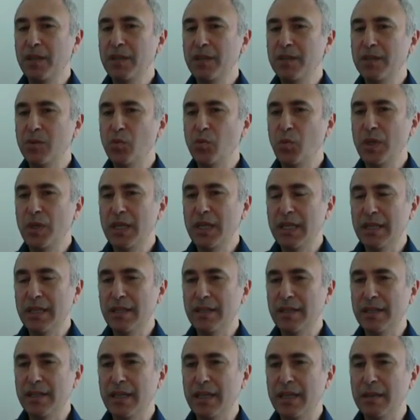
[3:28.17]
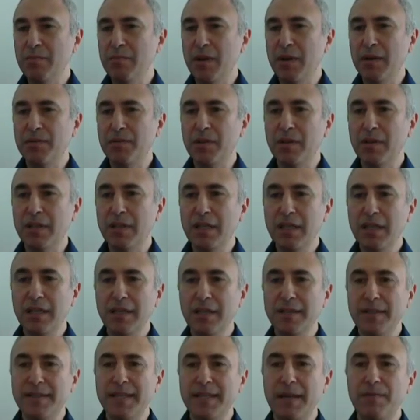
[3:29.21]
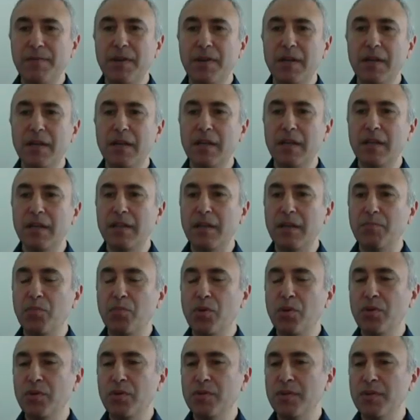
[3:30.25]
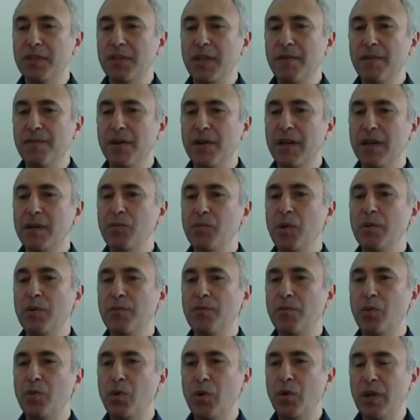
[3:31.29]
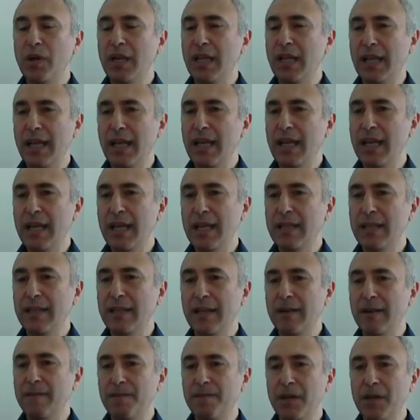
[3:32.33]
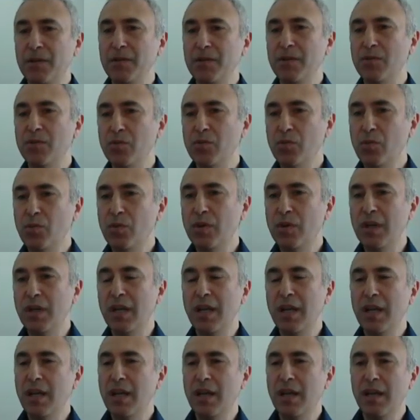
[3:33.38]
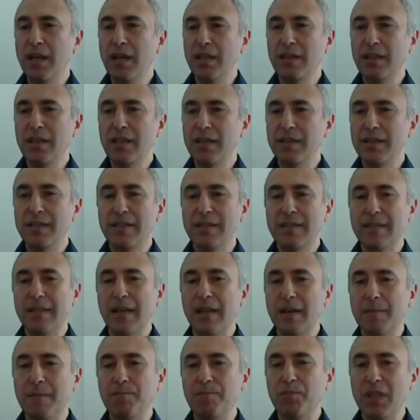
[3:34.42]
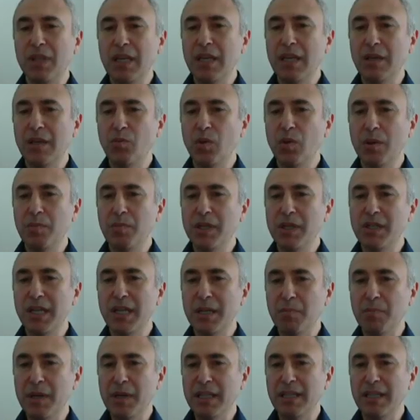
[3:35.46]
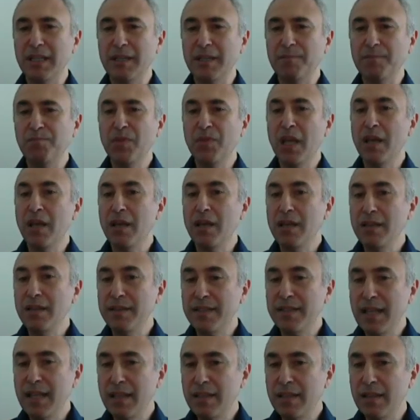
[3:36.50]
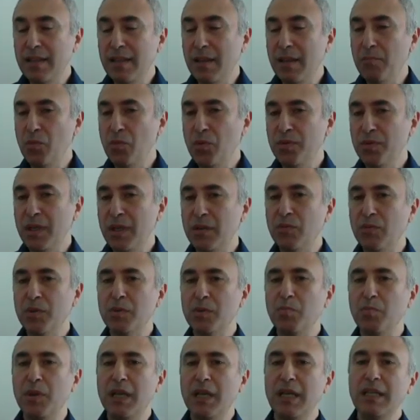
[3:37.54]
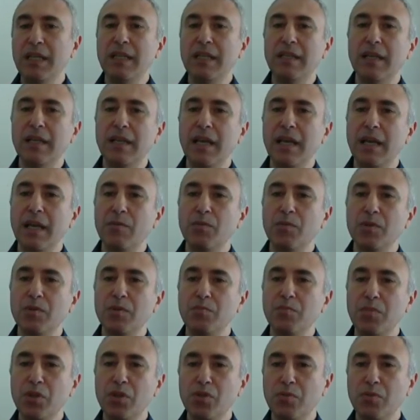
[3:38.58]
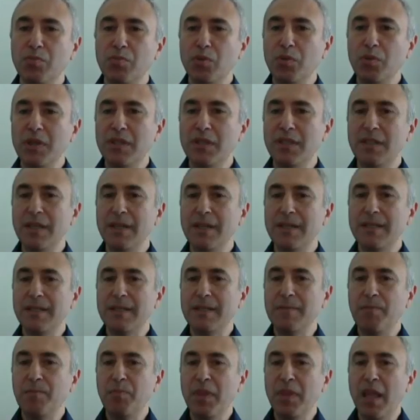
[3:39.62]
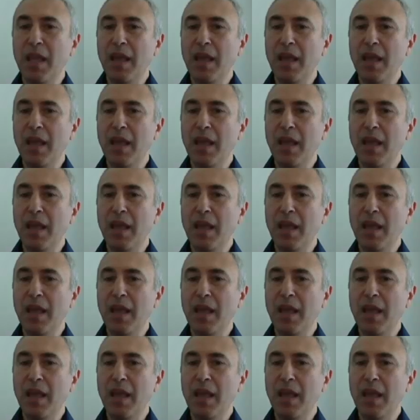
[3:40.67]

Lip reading: is winning the game. After king e7, the pawn on c5 will fall, and very soon this king will be checkmated. Instead, the move that was played in the game was bishop to e6,